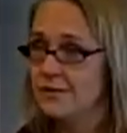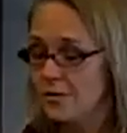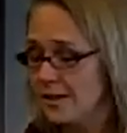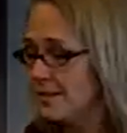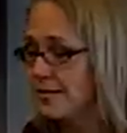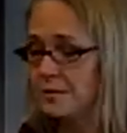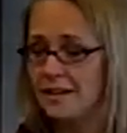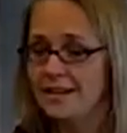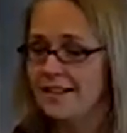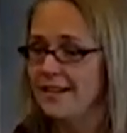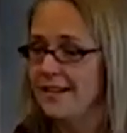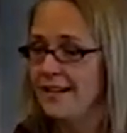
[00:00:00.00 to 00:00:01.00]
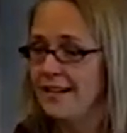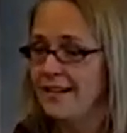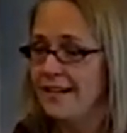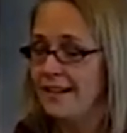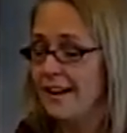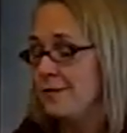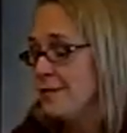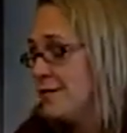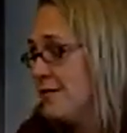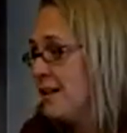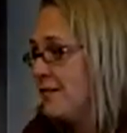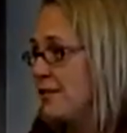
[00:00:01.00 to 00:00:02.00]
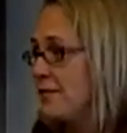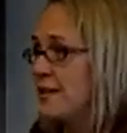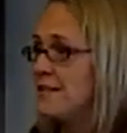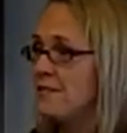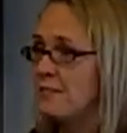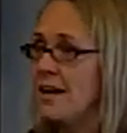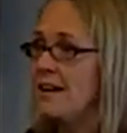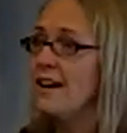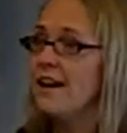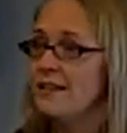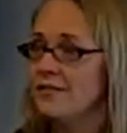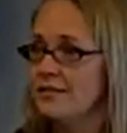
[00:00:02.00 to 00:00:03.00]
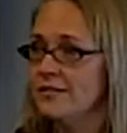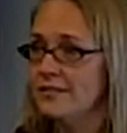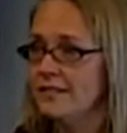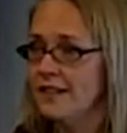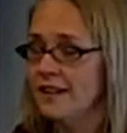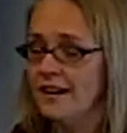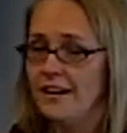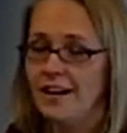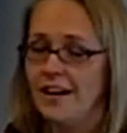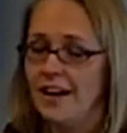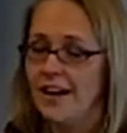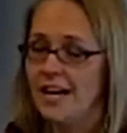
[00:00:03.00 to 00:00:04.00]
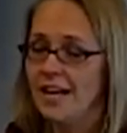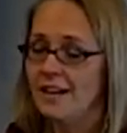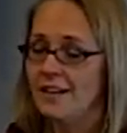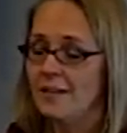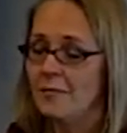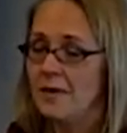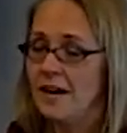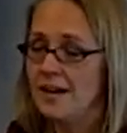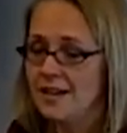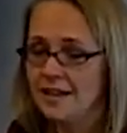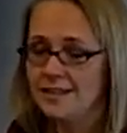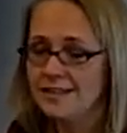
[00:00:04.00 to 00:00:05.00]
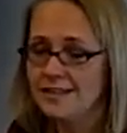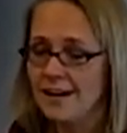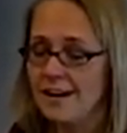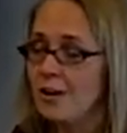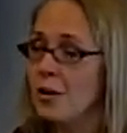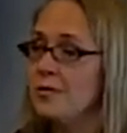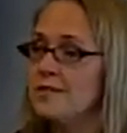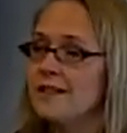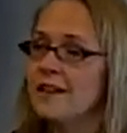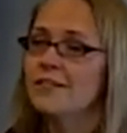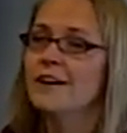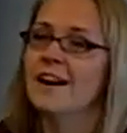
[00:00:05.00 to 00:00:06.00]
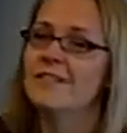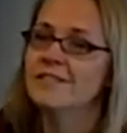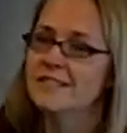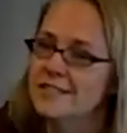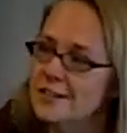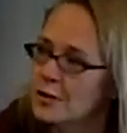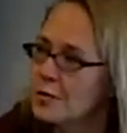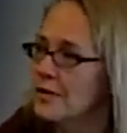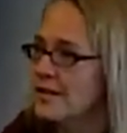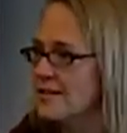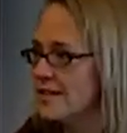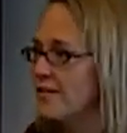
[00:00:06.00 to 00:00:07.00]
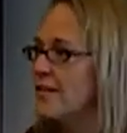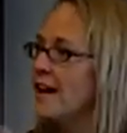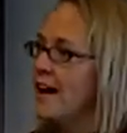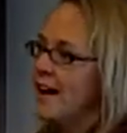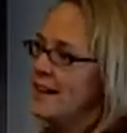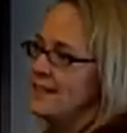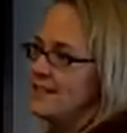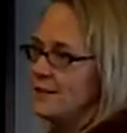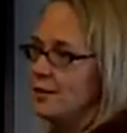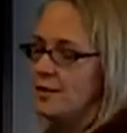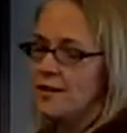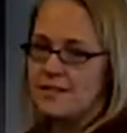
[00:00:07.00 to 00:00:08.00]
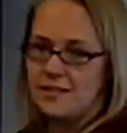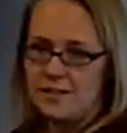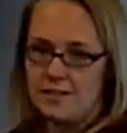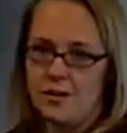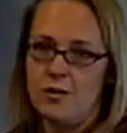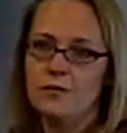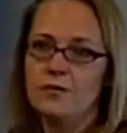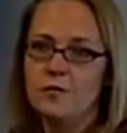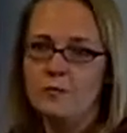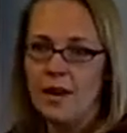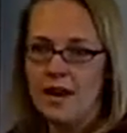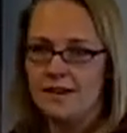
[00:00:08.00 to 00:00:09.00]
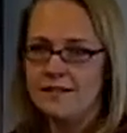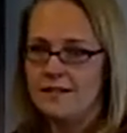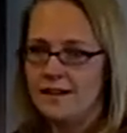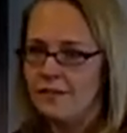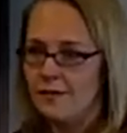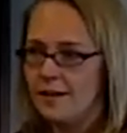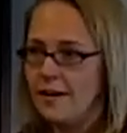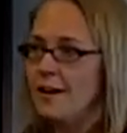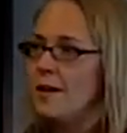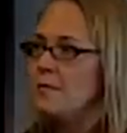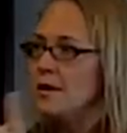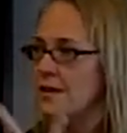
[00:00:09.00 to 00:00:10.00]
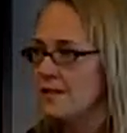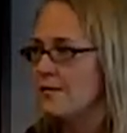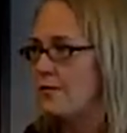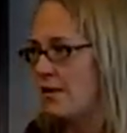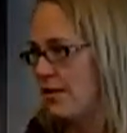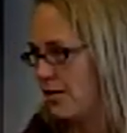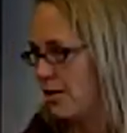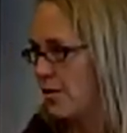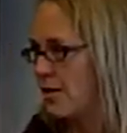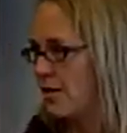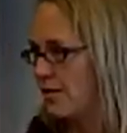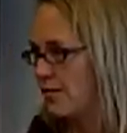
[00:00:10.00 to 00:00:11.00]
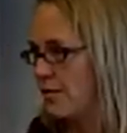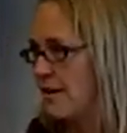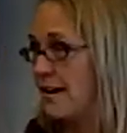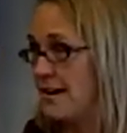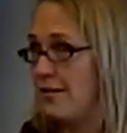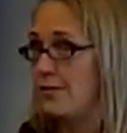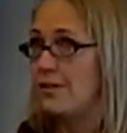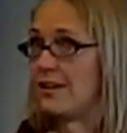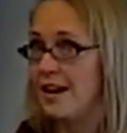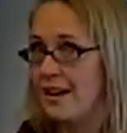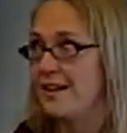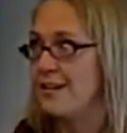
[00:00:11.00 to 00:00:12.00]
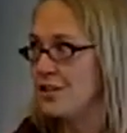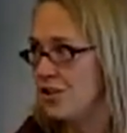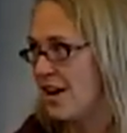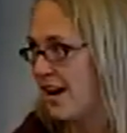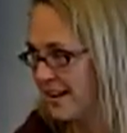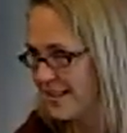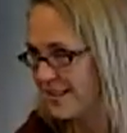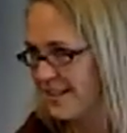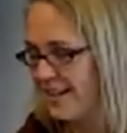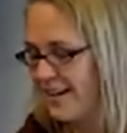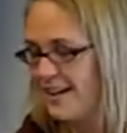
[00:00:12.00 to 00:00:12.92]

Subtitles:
twice a week, and I will do that for the rest of my life. And my kids, I know, will never have to deal with the stuff that I had to deal with as an adult for pain and suffering because of what they're going through right now. They're getting checked.